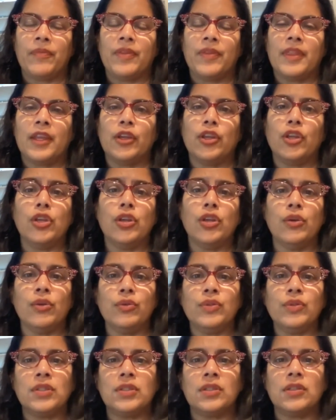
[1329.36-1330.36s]

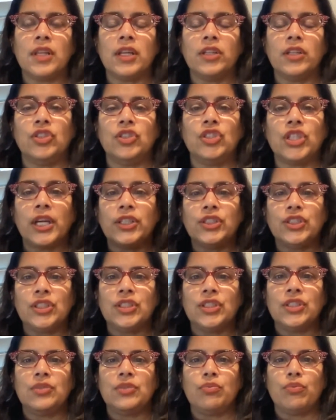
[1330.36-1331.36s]
the
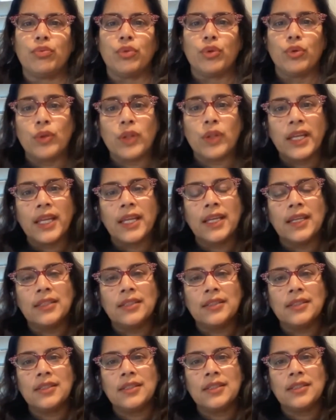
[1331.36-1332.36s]
judges'
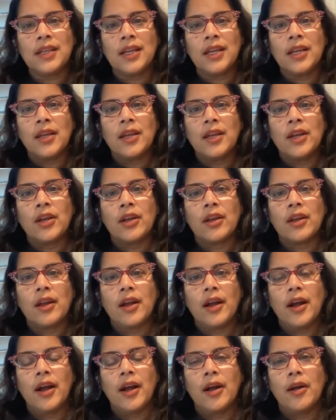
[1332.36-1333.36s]
rulings
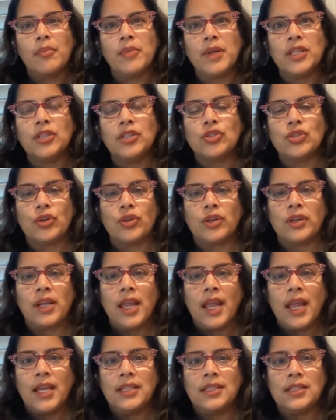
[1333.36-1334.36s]
in certain
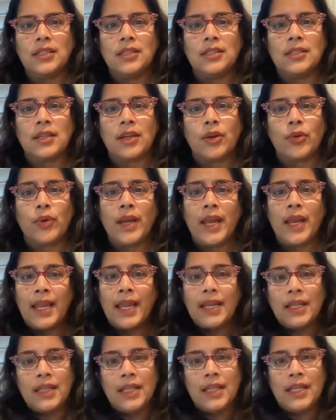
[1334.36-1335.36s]
cases
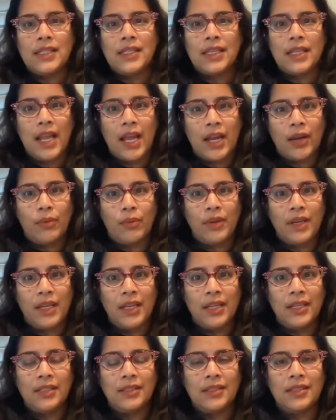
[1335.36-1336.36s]
created these
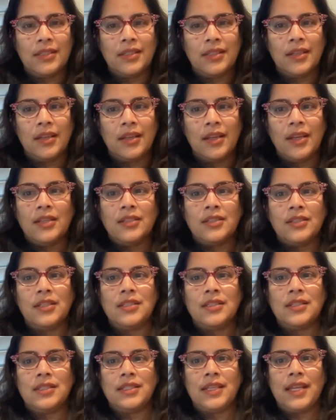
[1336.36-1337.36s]
inequities, to
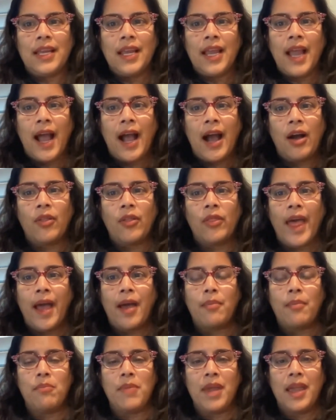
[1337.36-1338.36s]
see how
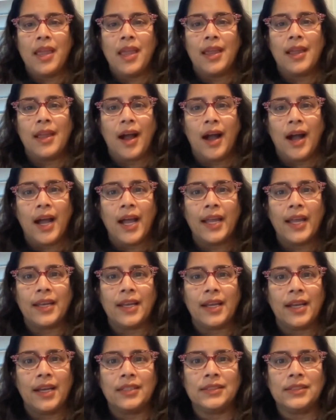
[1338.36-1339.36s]
that may guide
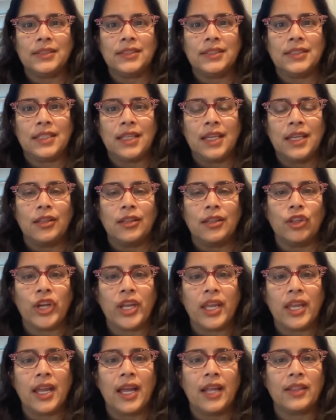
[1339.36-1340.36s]
us in
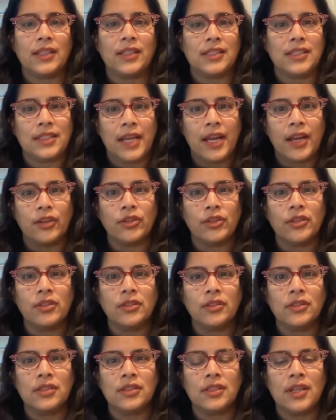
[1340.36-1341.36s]
looking at the
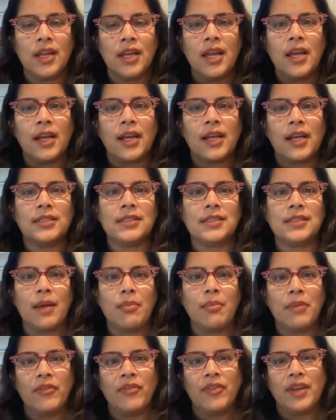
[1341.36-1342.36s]
standards. Because
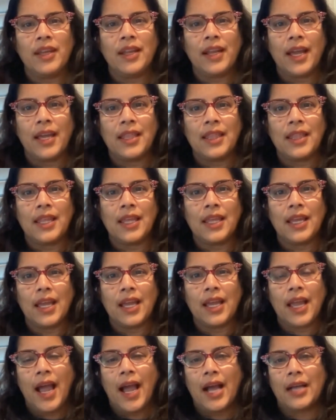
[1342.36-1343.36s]
some of it, I think,
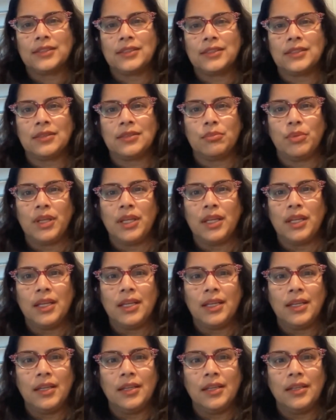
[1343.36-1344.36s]
has to
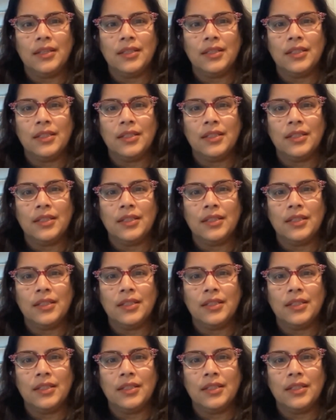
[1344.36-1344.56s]
be